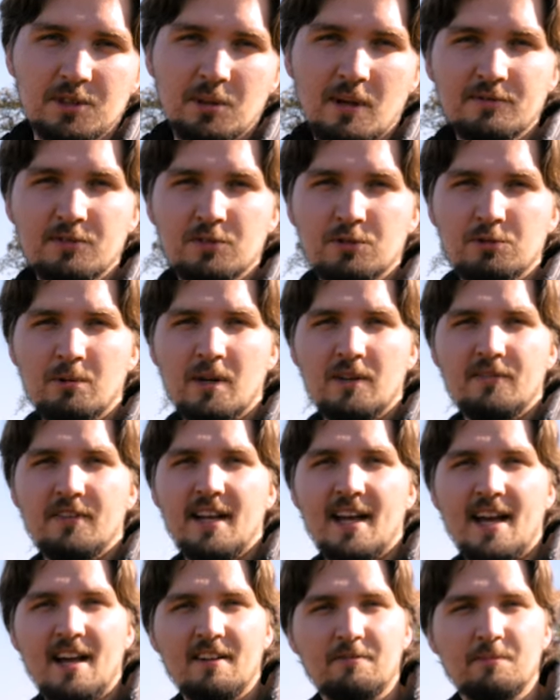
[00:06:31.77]
So after 12
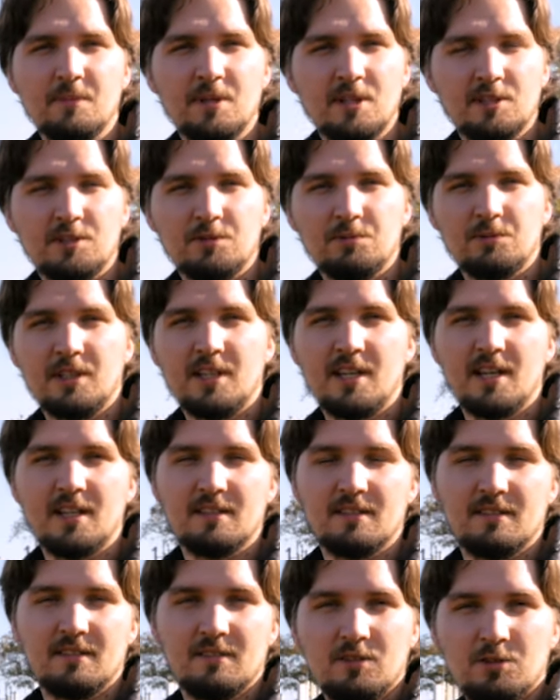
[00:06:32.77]
and a half minutes, we
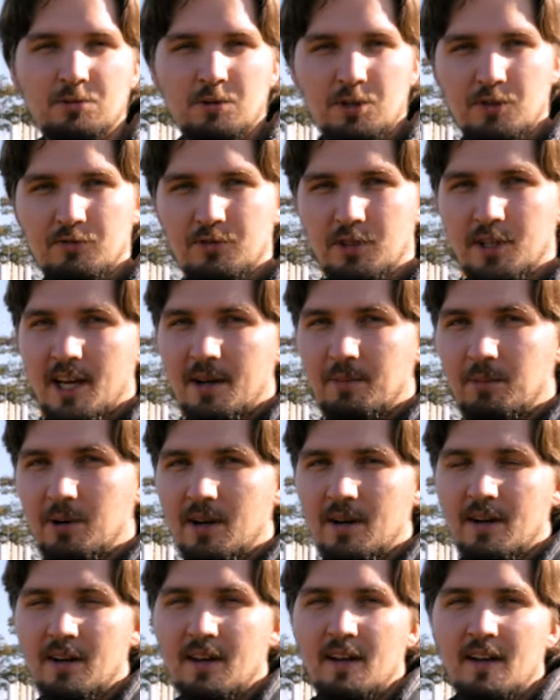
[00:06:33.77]
can switch off the
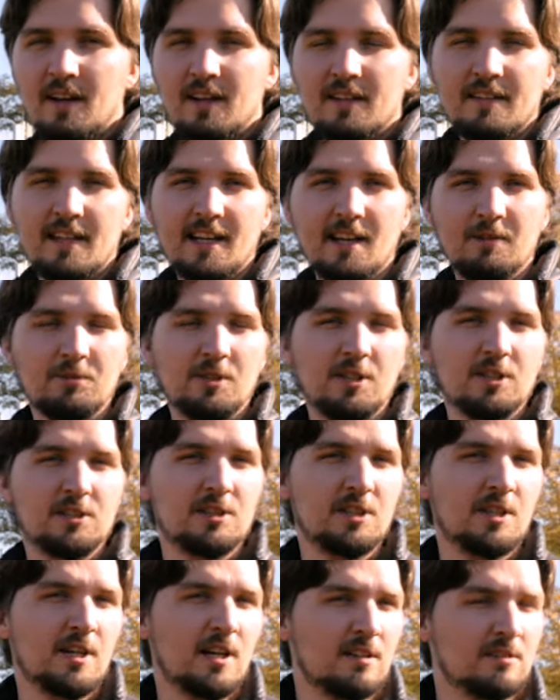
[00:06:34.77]
camera, take out the
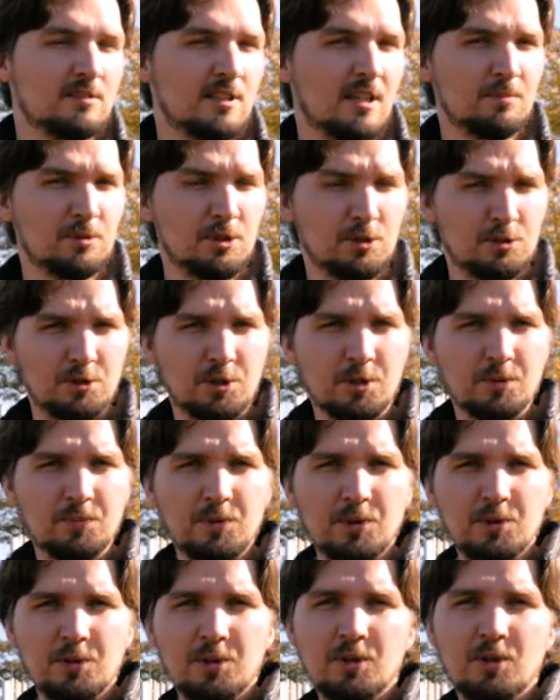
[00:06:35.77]
SD card, dump it into the
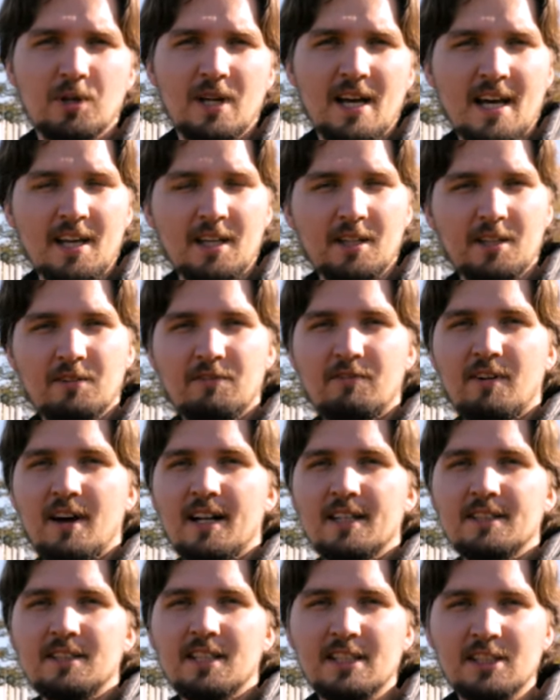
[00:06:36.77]
computer, edit the
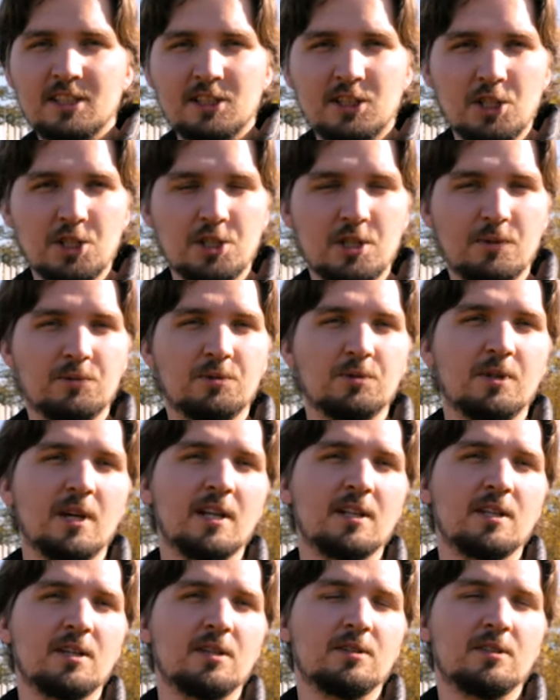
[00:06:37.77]
files and stitch them
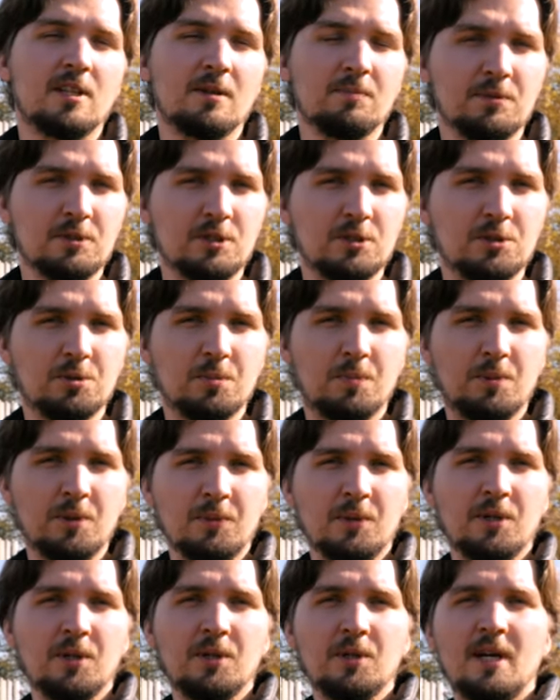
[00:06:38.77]
together, dump it into
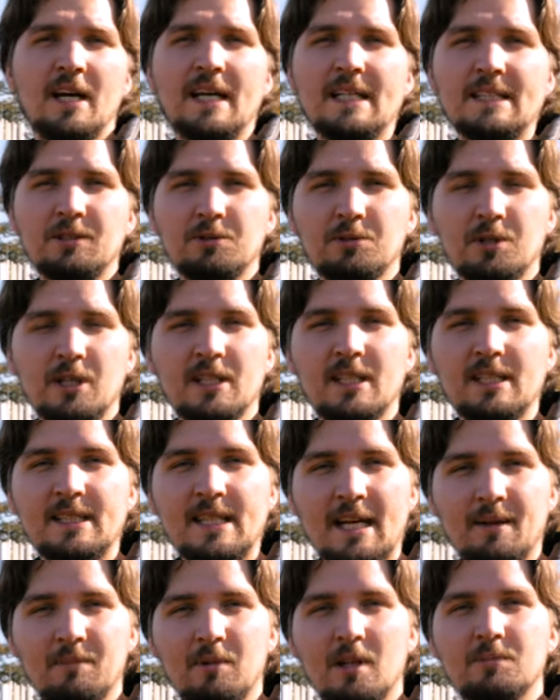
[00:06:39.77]
Premiere and create a
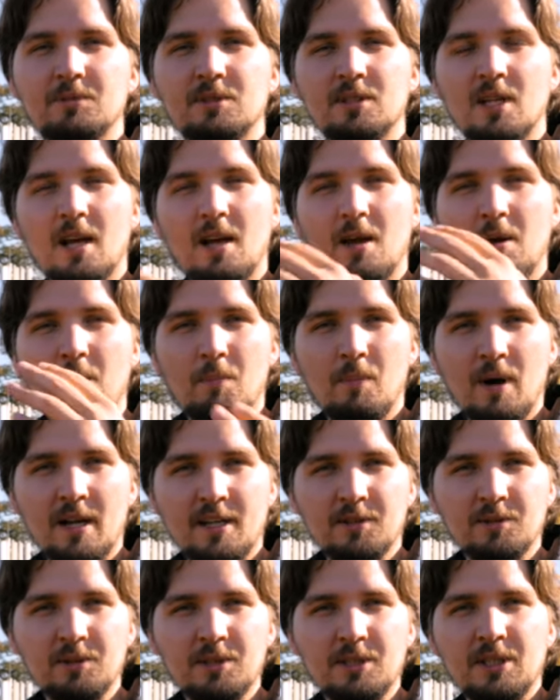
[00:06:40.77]
time-lapse
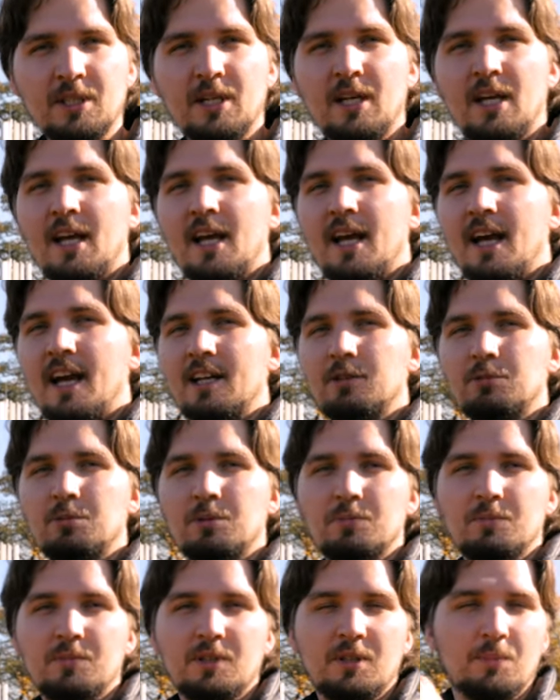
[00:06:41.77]
manually, and it
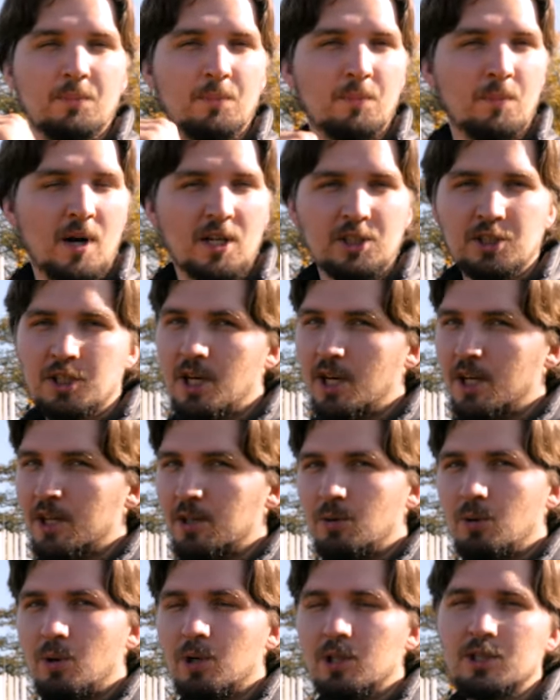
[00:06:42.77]
will be much
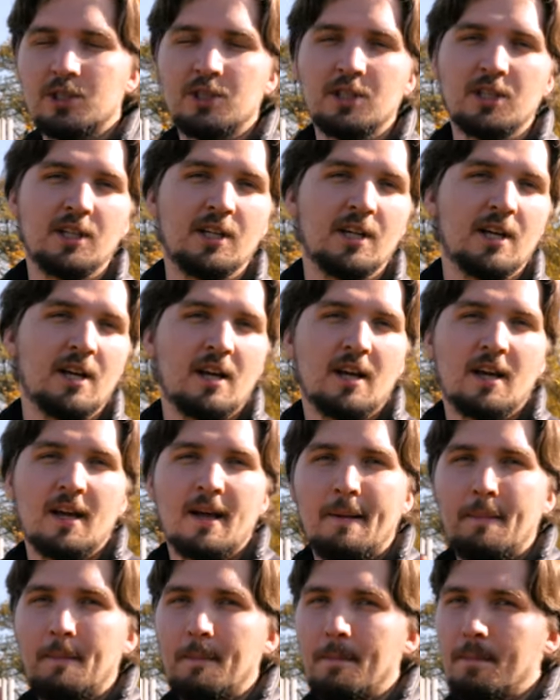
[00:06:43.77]
higher quality,
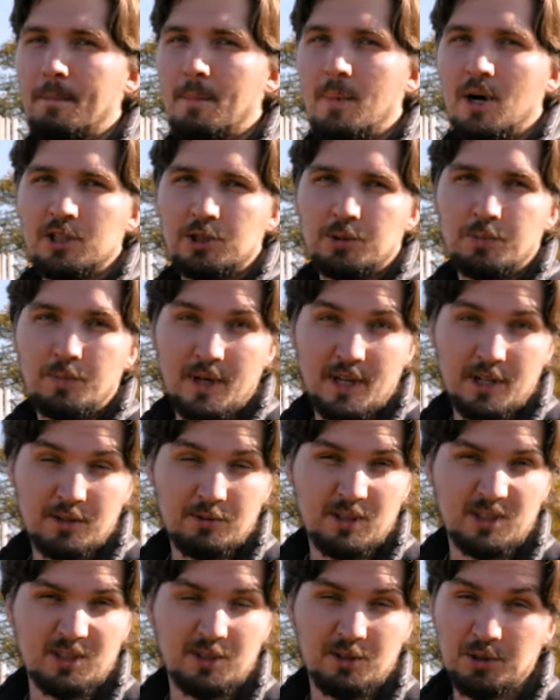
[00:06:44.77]
much better
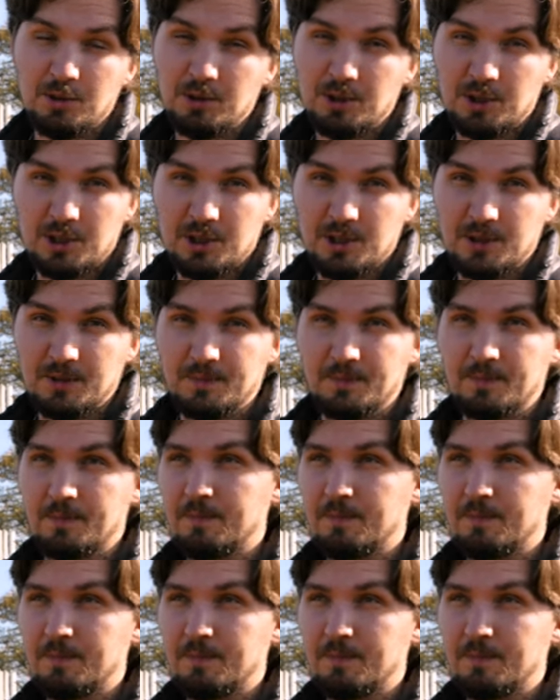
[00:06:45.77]
resolution.